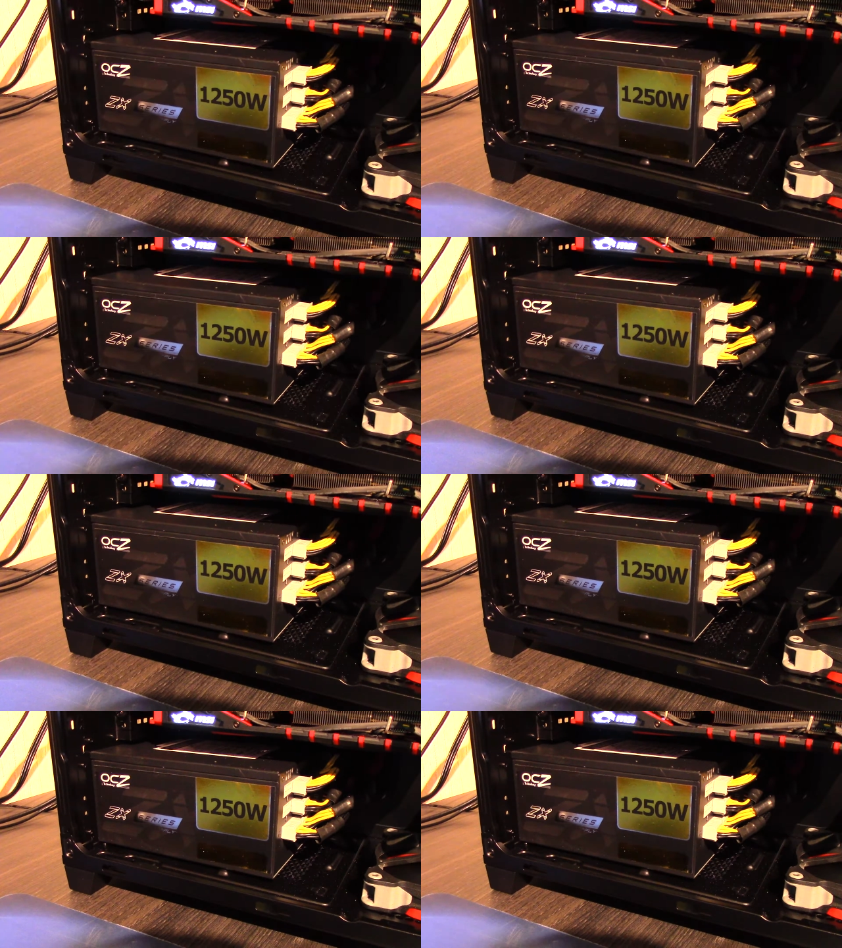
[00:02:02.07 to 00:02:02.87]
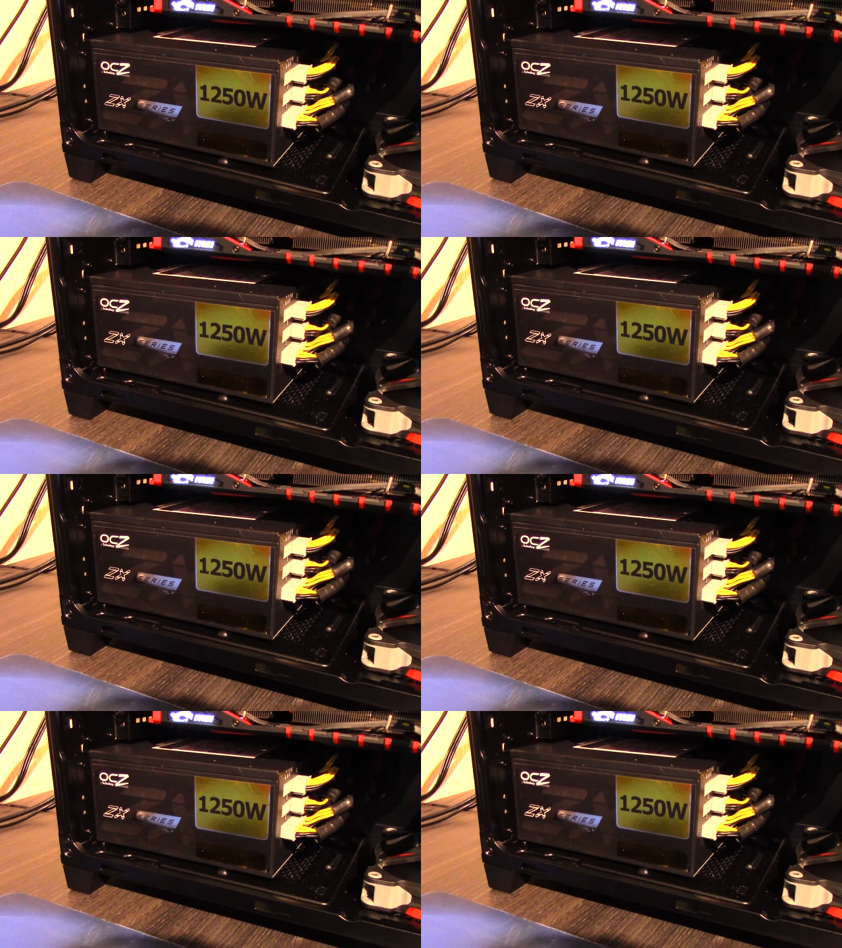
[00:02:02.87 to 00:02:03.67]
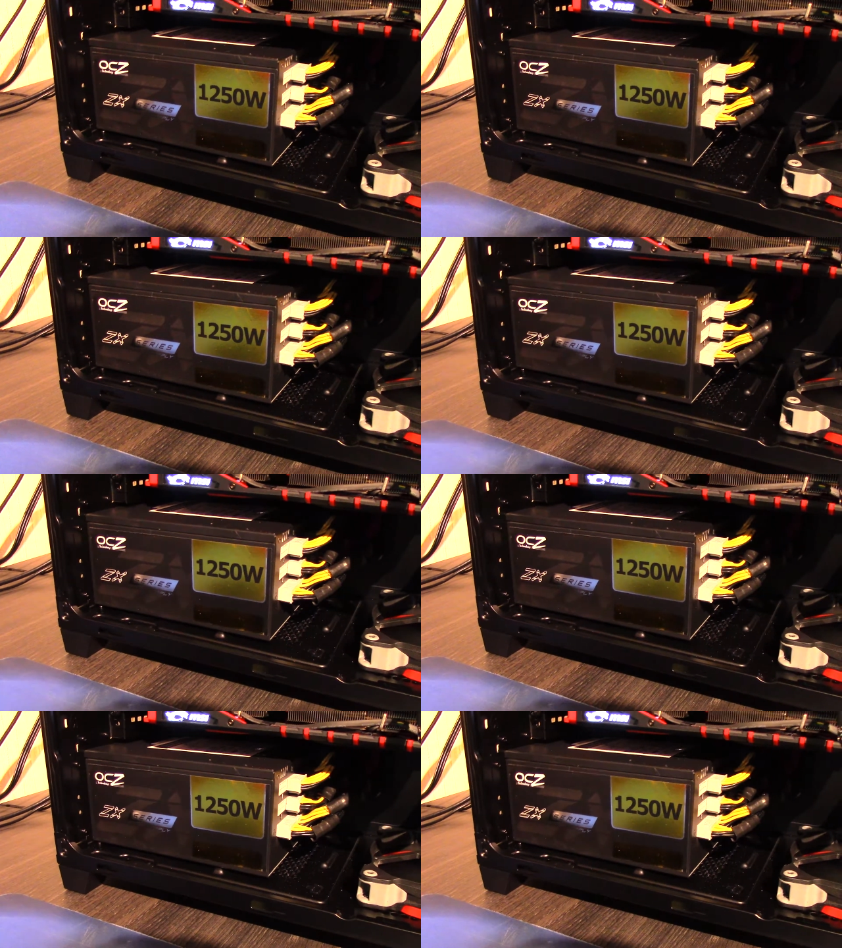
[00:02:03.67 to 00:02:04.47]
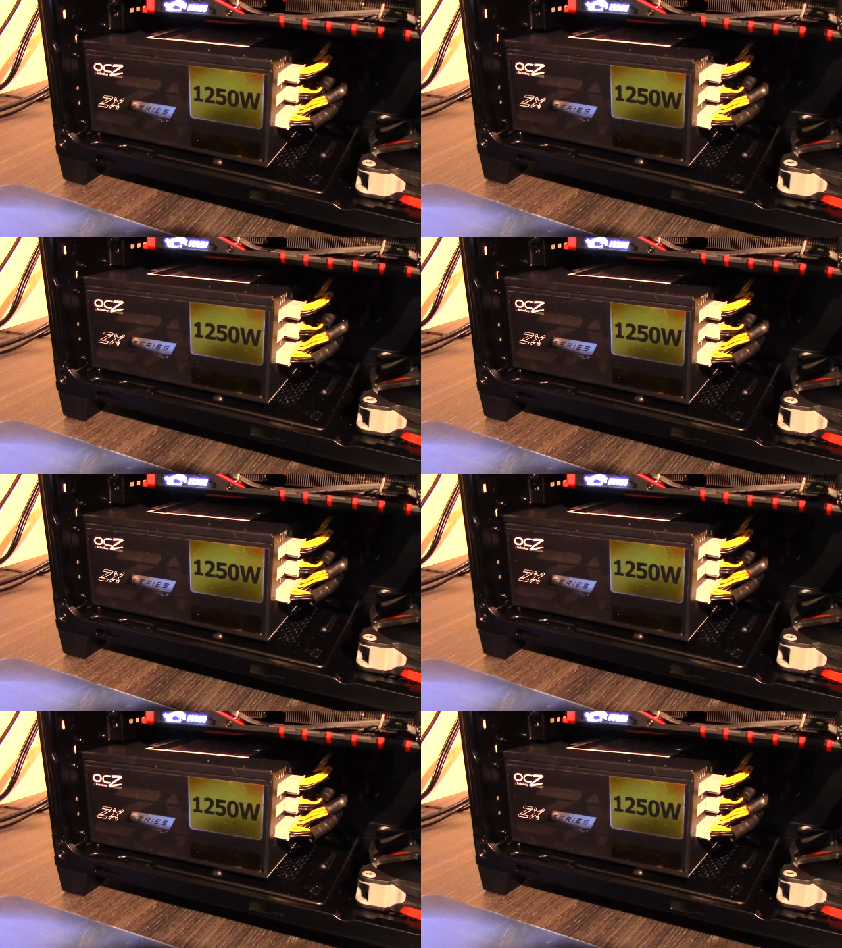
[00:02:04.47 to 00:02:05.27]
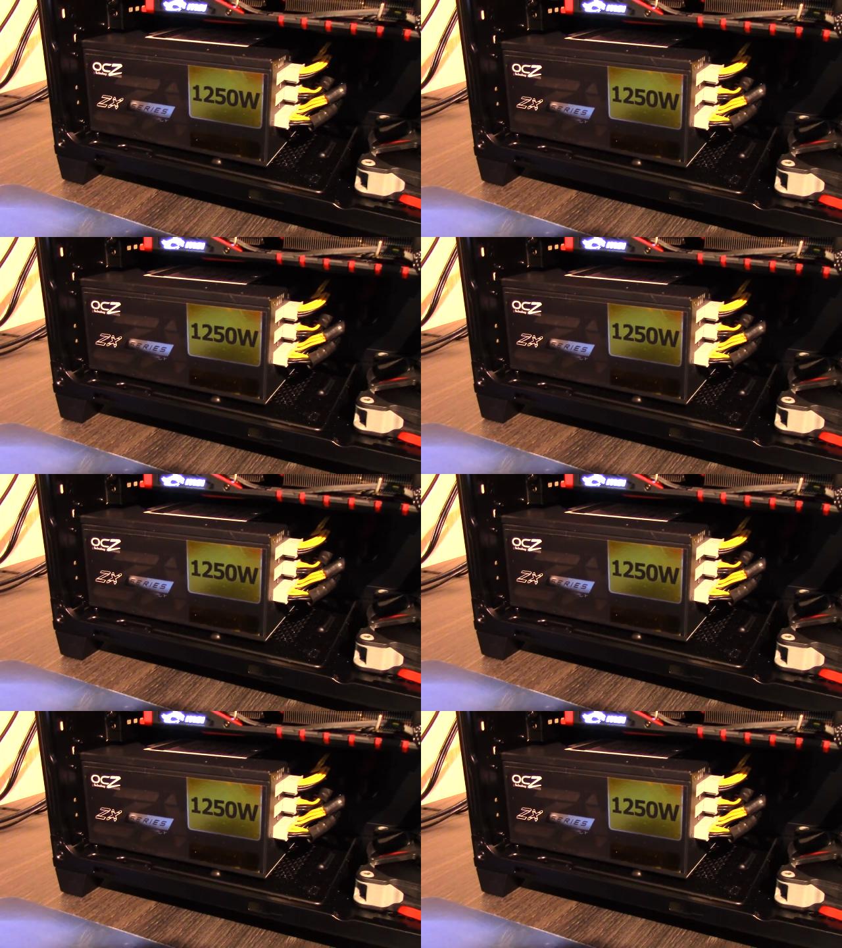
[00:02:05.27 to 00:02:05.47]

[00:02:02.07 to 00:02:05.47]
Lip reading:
(no speaker visible)